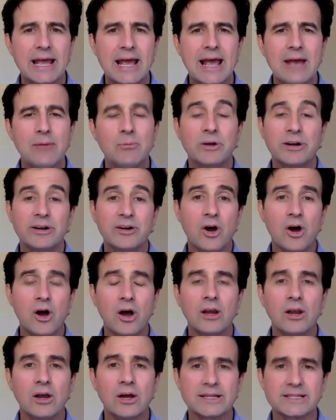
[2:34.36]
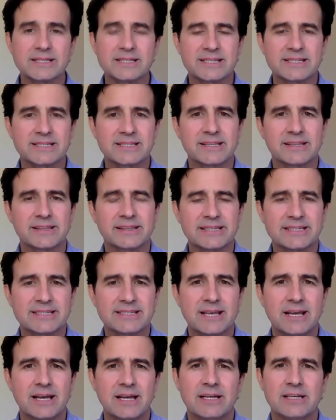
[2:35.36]
And what it highlights is that
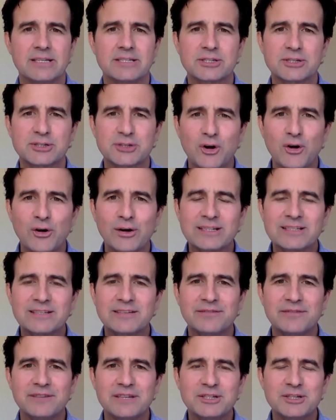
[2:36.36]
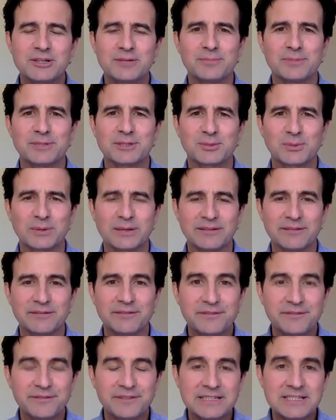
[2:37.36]
this historic division between
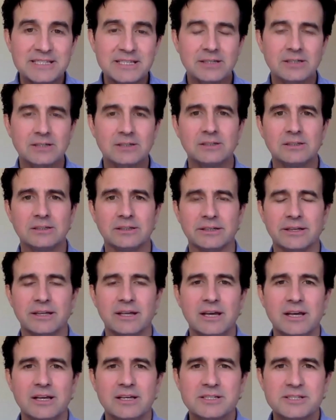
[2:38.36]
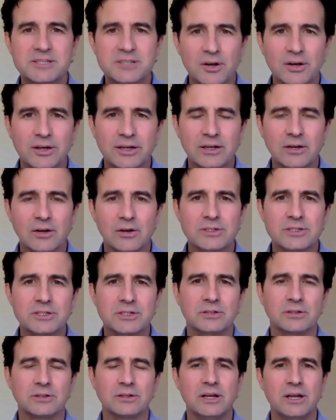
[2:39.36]
physical and
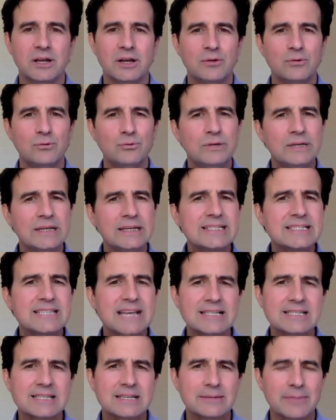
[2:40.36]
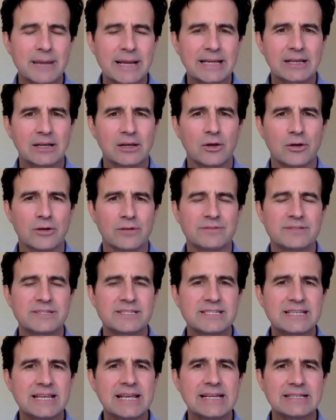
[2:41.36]
psychological really doesn't make a lot of
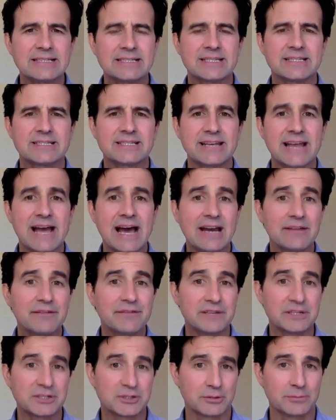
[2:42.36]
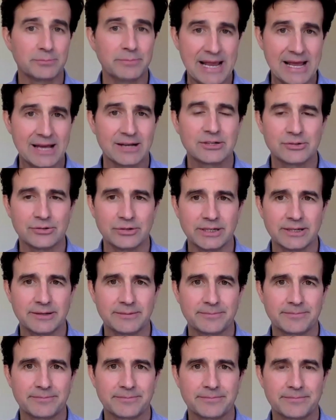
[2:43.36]
sense. It's an artificial boundary.
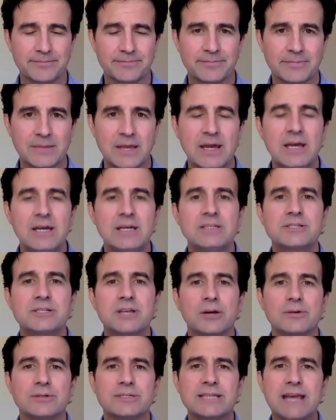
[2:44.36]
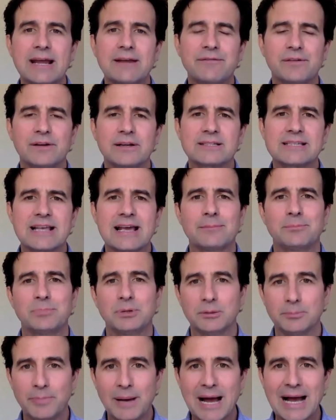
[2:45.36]
So take, for
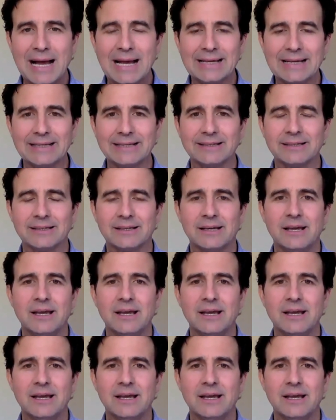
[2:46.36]
example, pain.